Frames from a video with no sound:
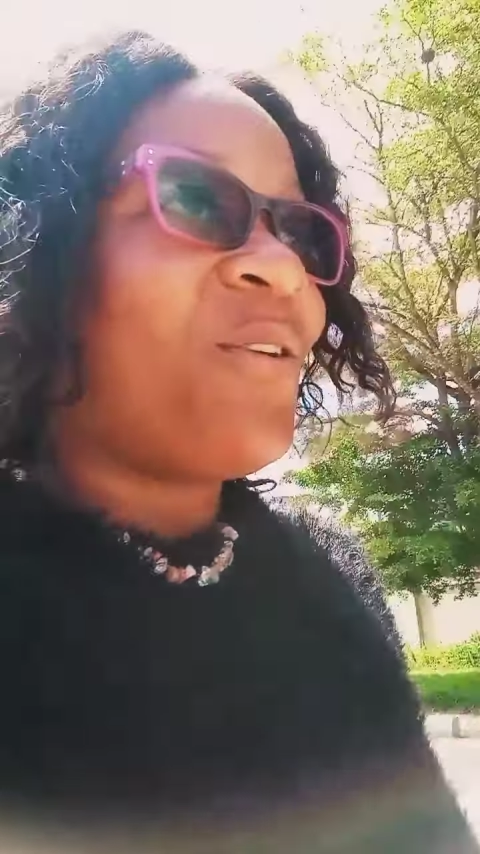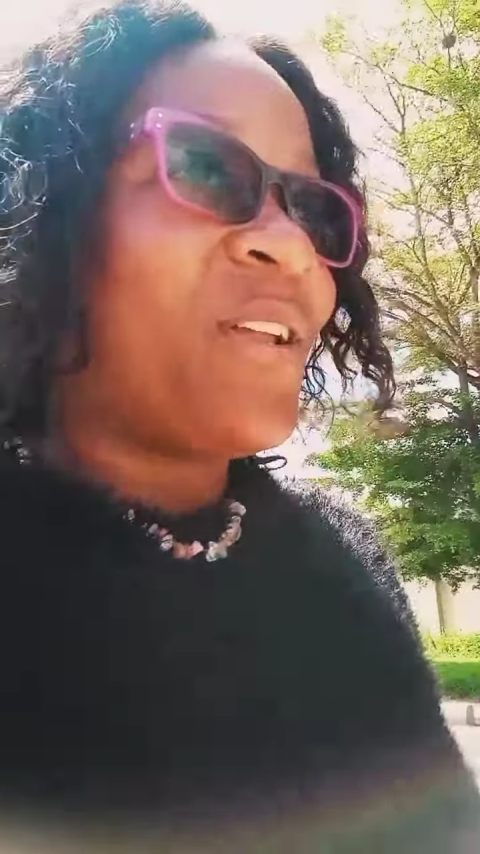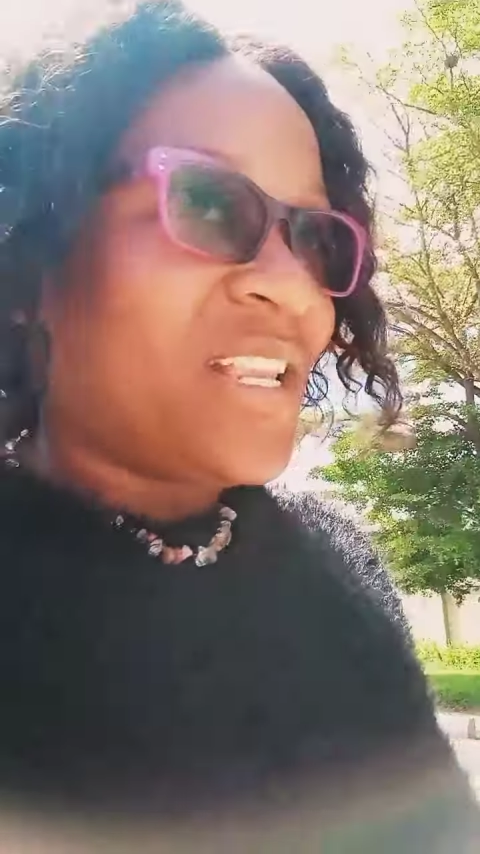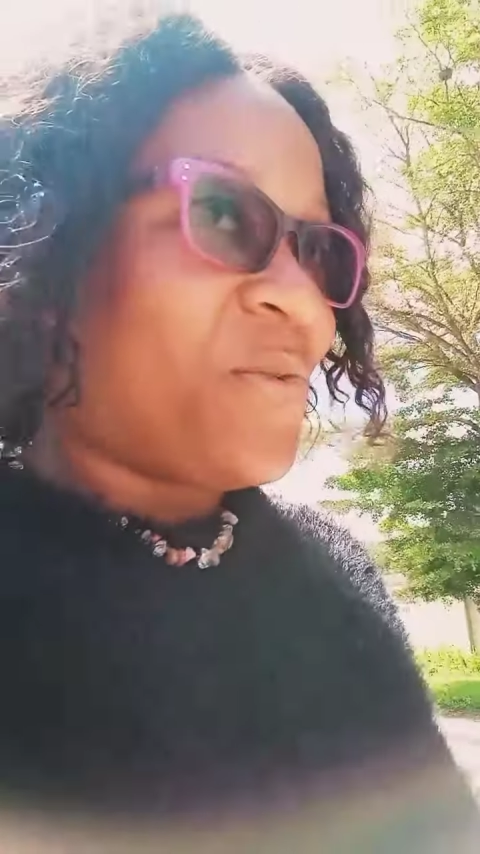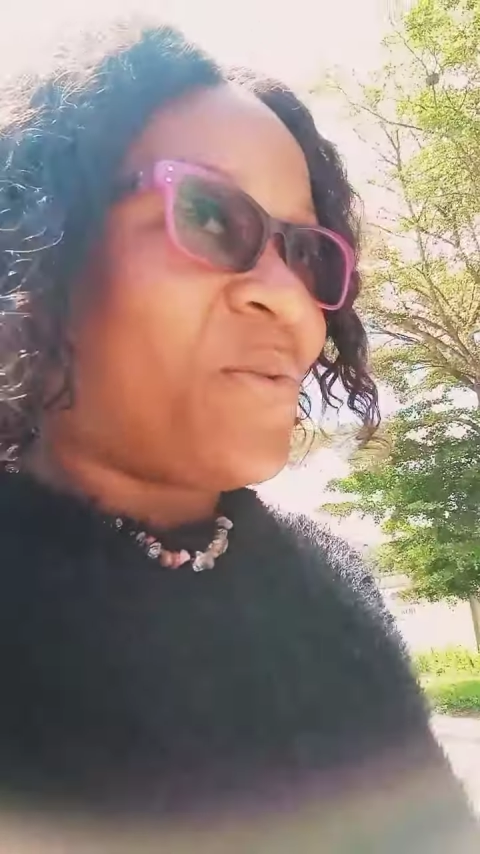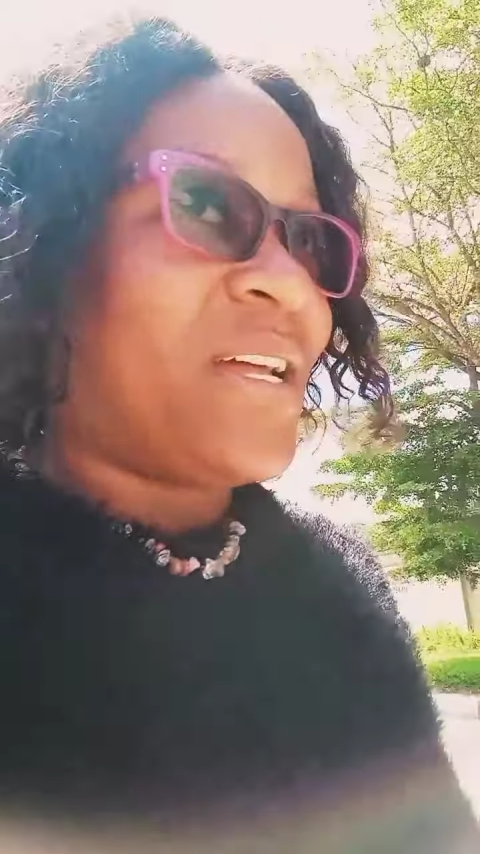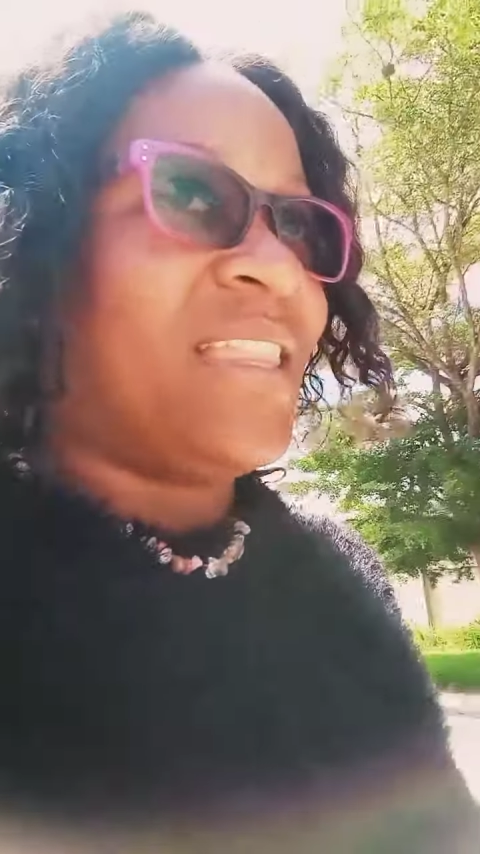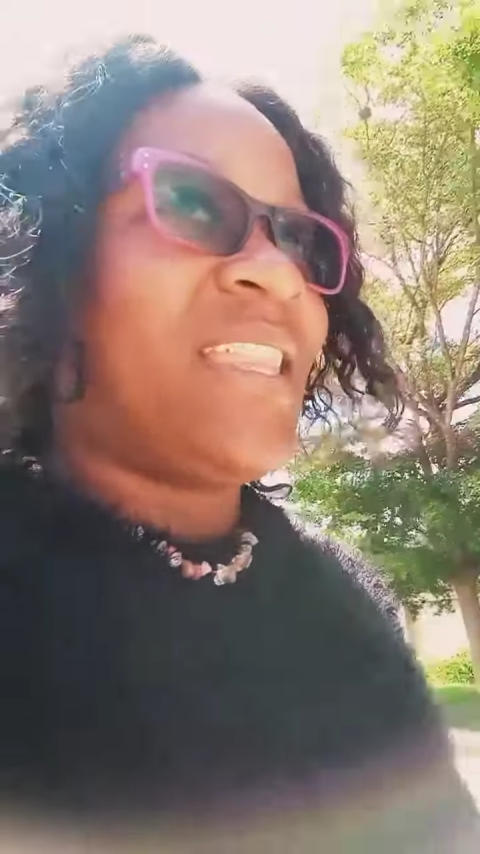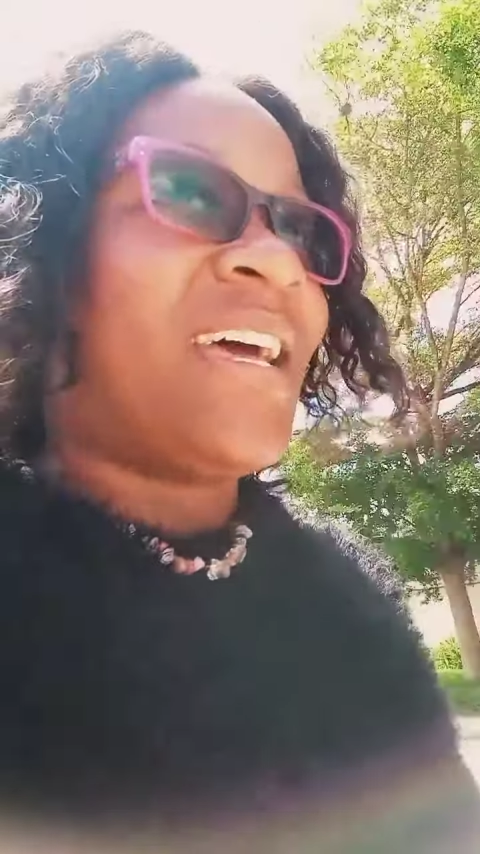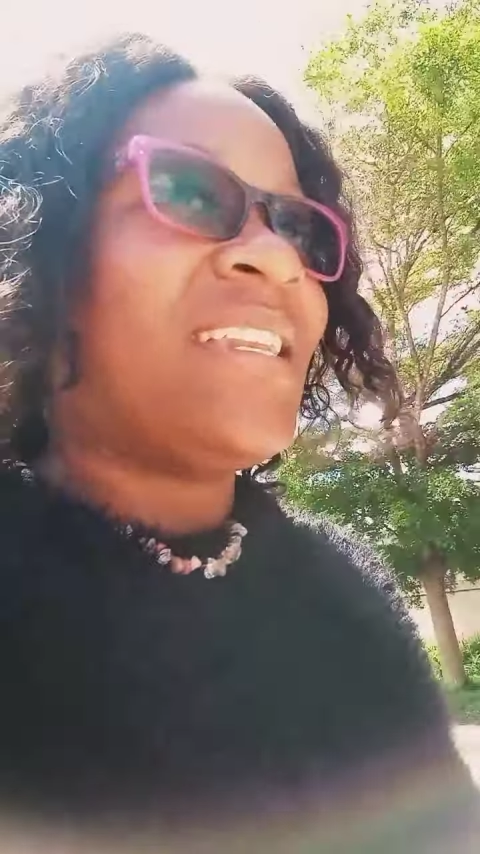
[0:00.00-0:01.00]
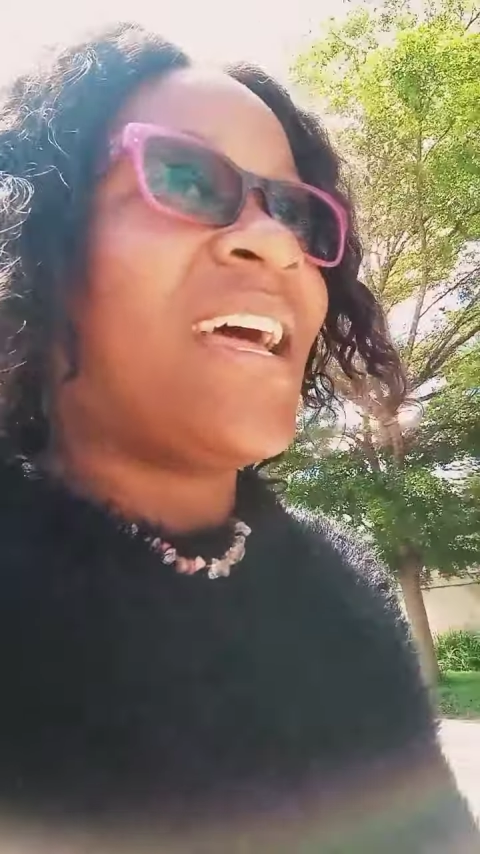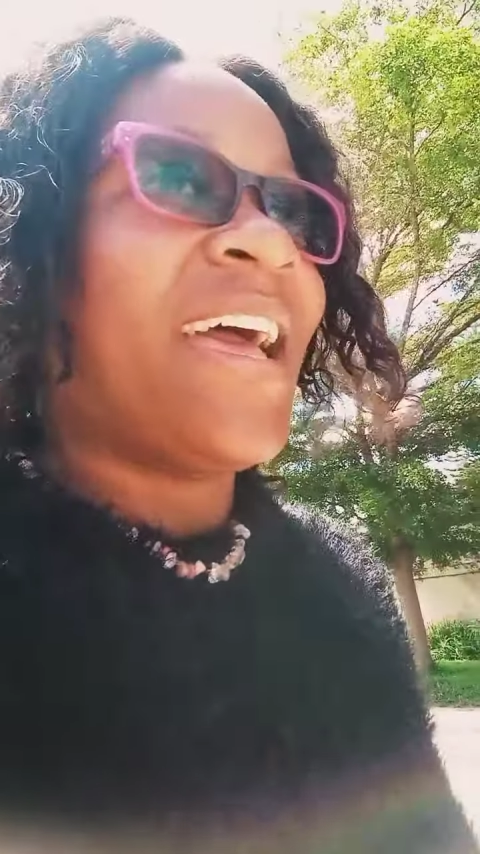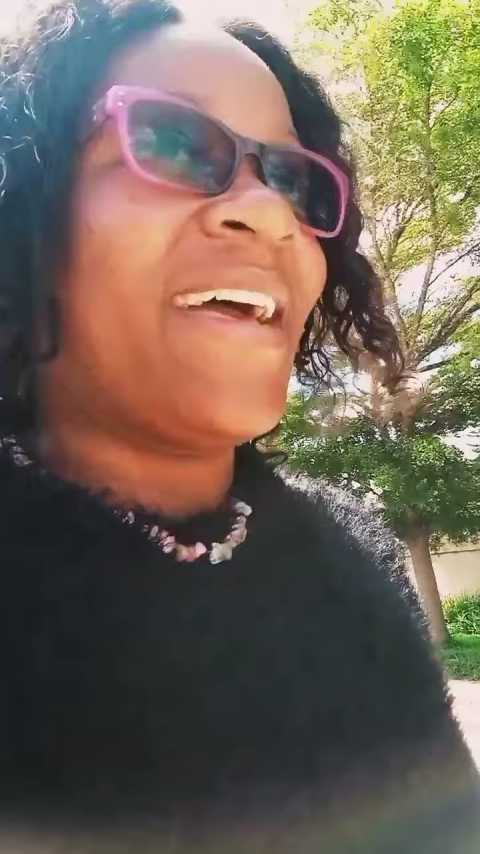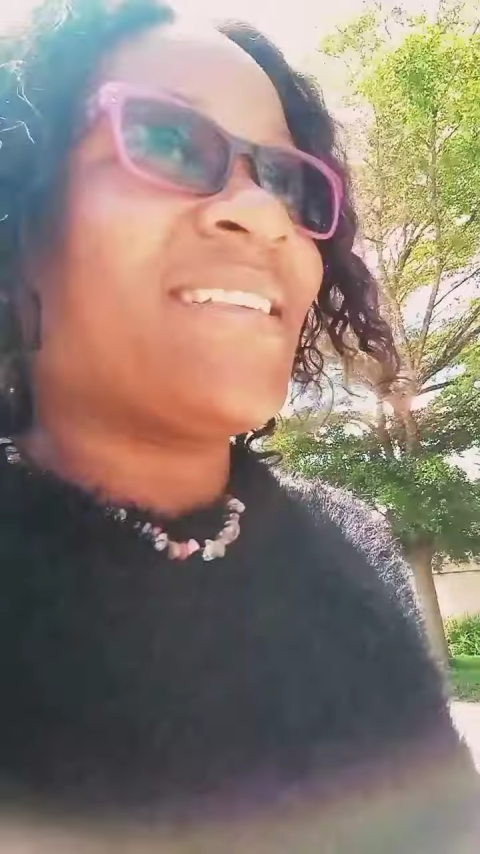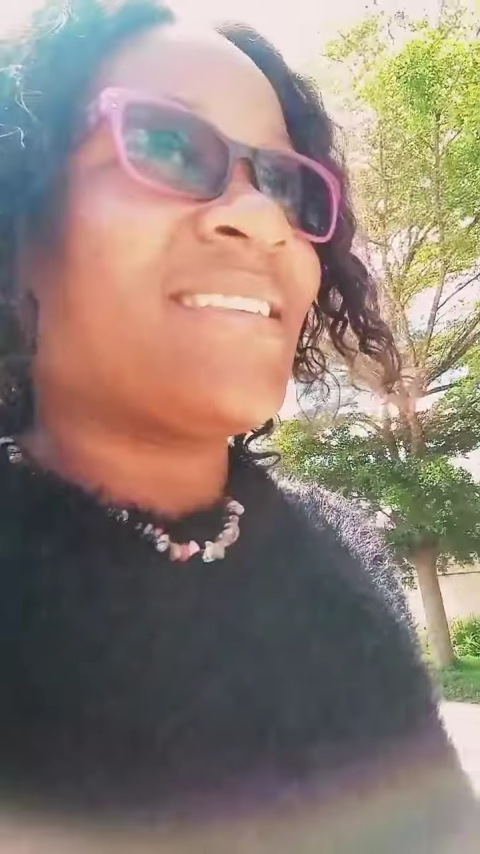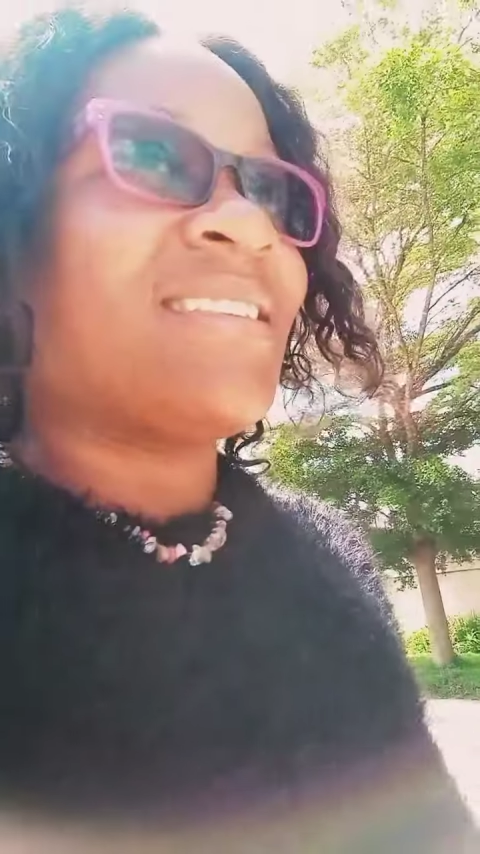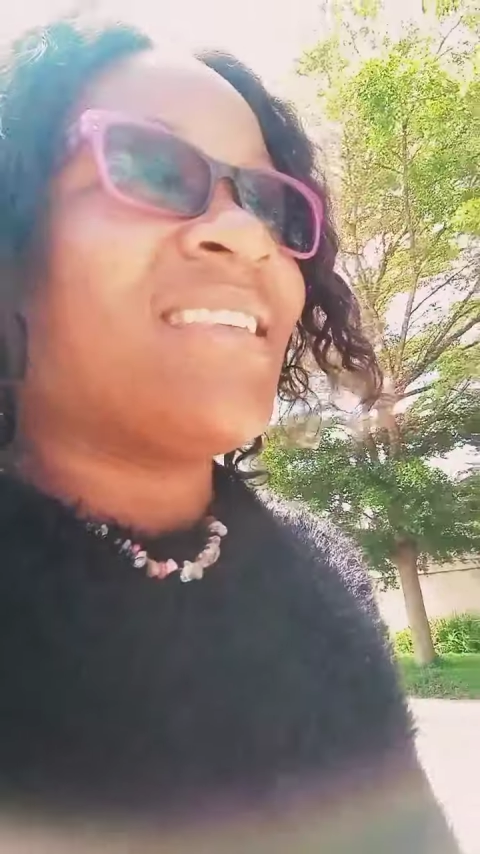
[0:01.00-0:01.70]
only one that has